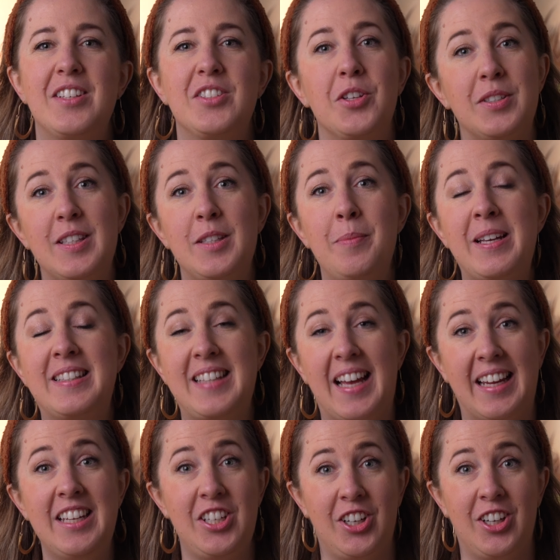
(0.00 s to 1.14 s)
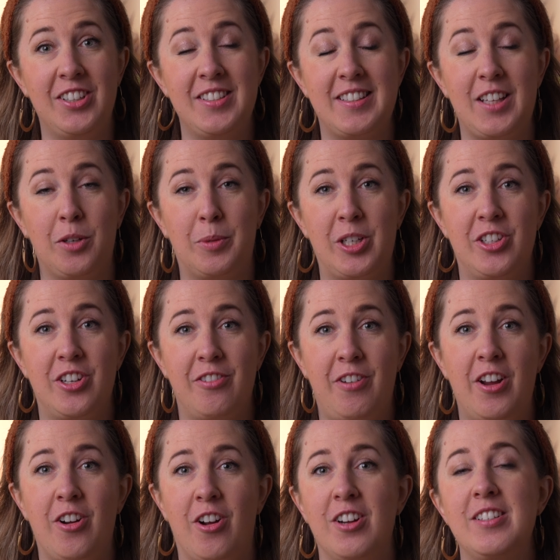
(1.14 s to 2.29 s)
So this is my 2nd year at Celebration of
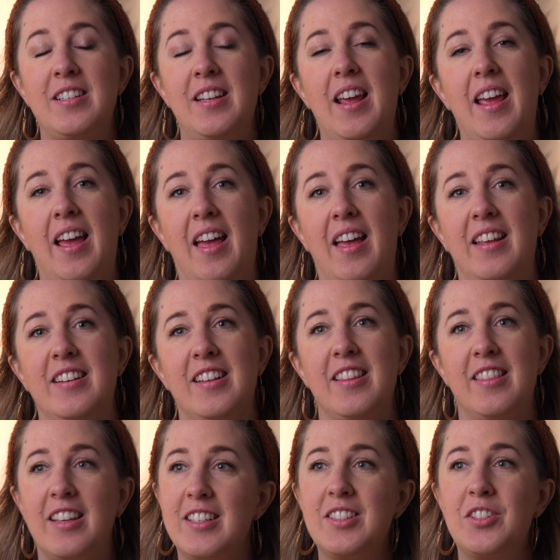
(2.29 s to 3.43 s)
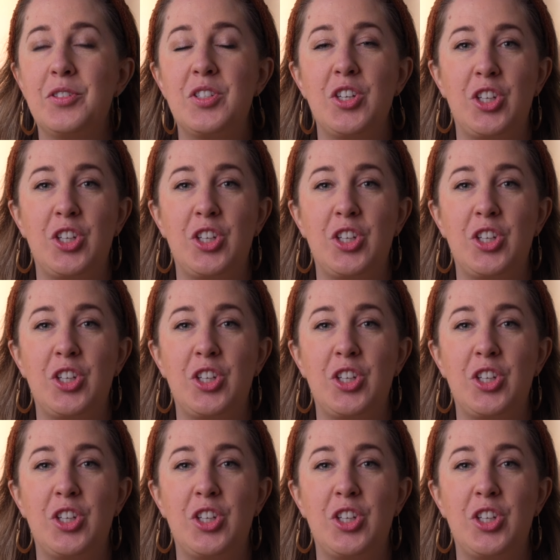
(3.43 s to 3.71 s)
Fine Art, and this is a